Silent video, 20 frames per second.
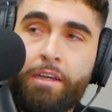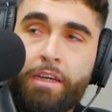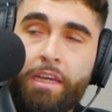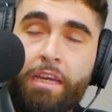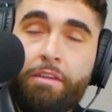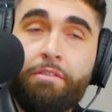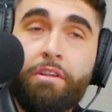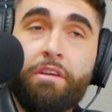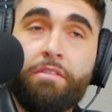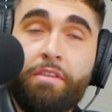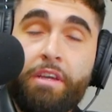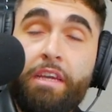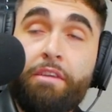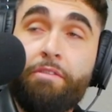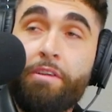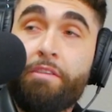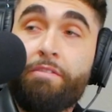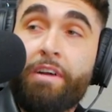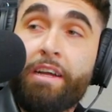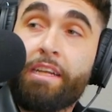even if
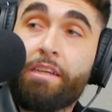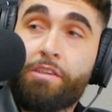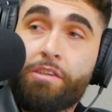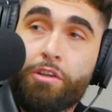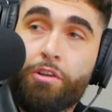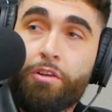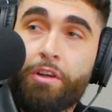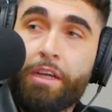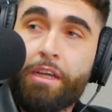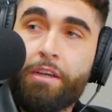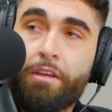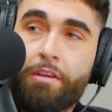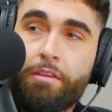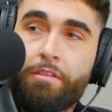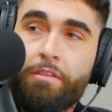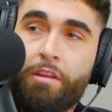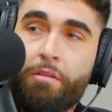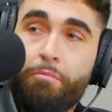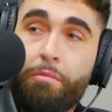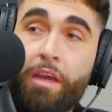even if i disagree
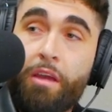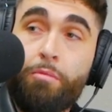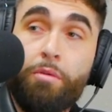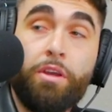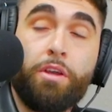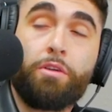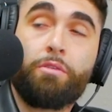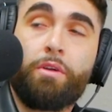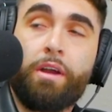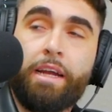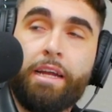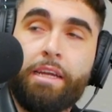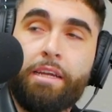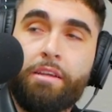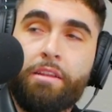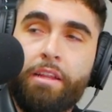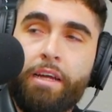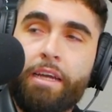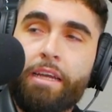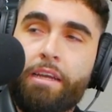the maybe you're right
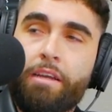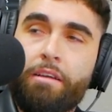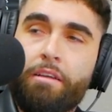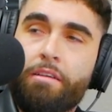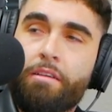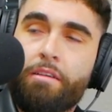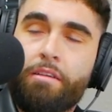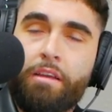like